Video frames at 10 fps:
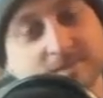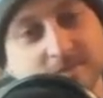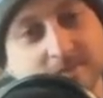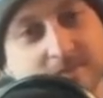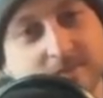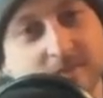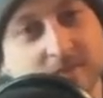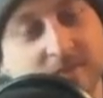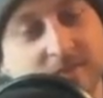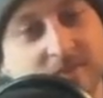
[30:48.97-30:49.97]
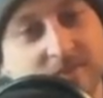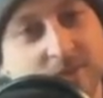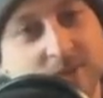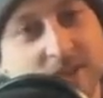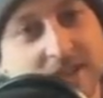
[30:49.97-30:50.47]

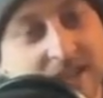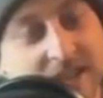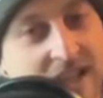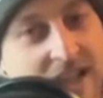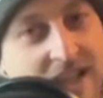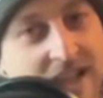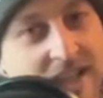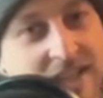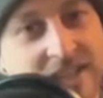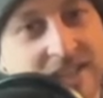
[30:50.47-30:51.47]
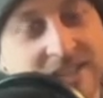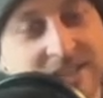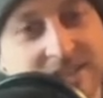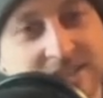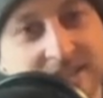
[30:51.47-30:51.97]

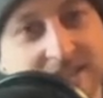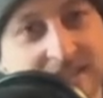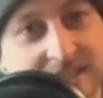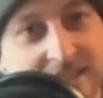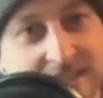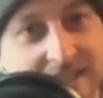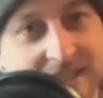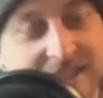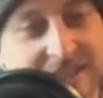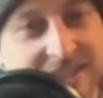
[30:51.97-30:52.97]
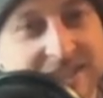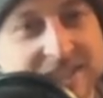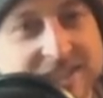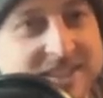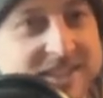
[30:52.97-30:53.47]

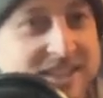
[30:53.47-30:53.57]
[no speech]